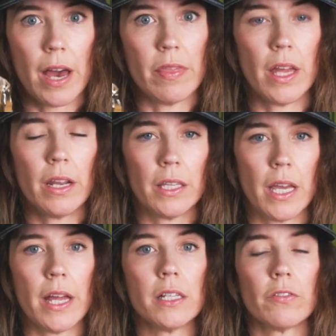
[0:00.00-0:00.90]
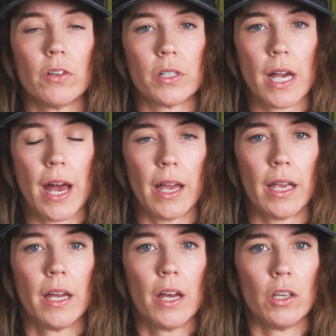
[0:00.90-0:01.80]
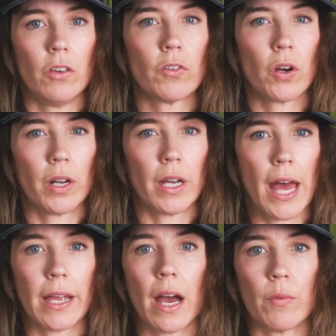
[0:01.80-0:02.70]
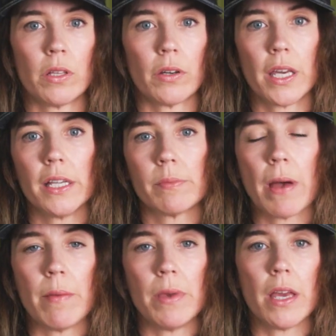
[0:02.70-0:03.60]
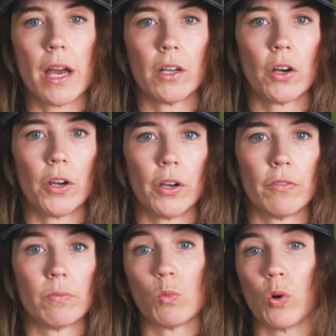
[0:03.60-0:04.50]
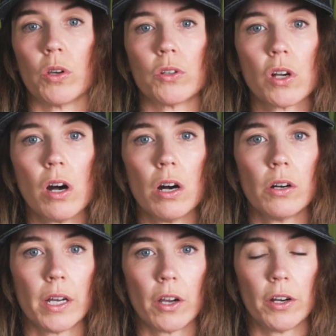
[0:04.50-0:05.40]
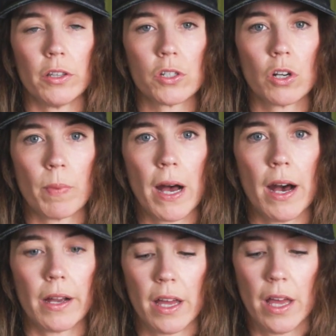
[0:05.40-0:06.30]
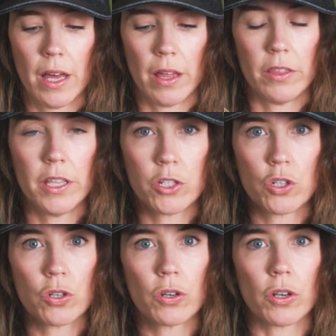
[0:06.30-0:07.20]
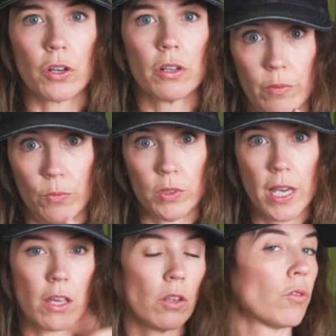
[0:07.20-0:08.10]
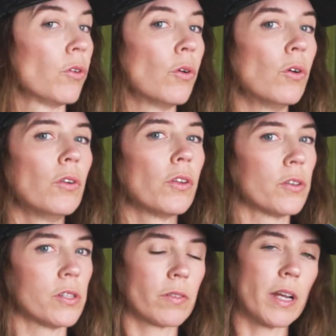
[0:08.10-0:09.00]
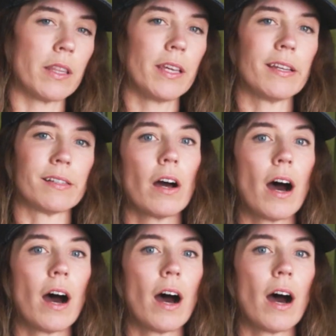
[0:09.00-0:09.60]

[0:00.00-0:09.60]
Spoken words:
And then at the end of your day, you've got to hang out with your kids maybe and go walk your dog and go to the dog park. This shoe will take you through all those 3 things.